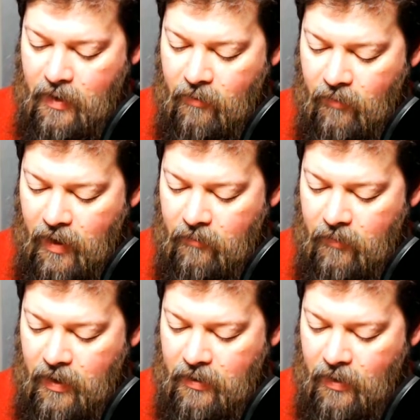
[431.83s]
He rained
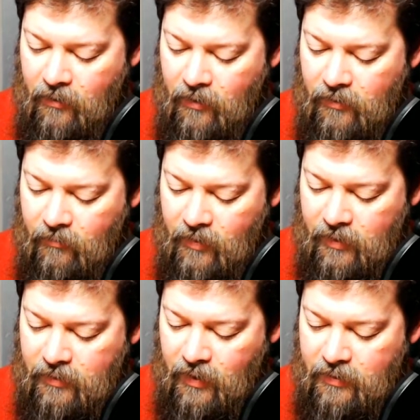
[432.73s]
meat down on them
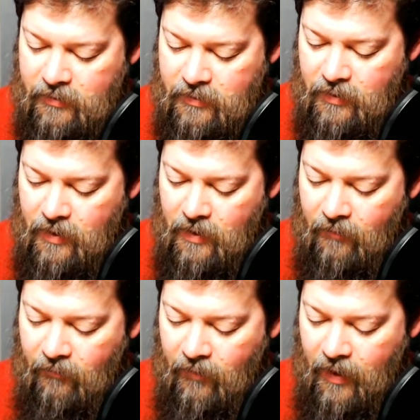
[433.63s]
like dust,
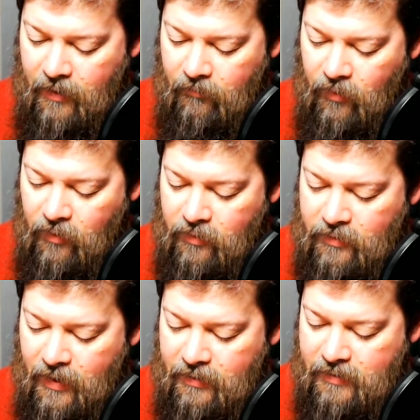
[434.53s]
flying
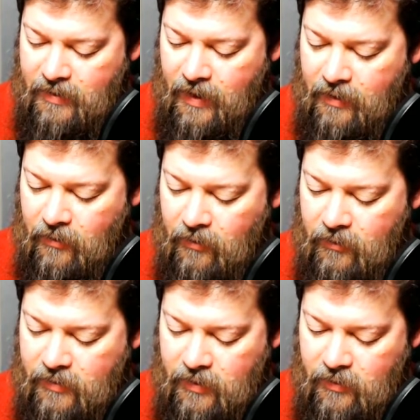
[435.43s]
birds like sand on
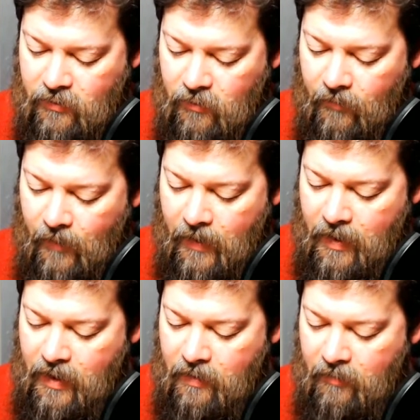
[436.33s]
the seashore.
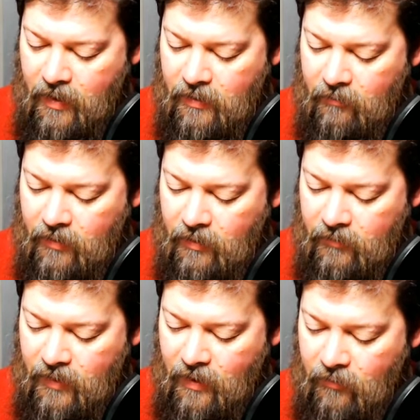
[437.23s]
He made them
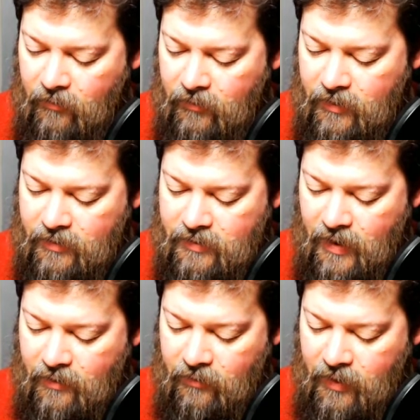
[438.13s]
come down
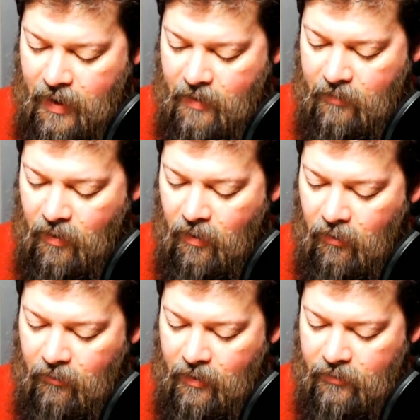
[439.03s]
inside their camp,
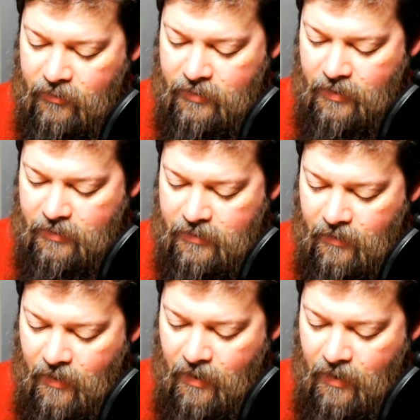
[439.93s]
all around their tents.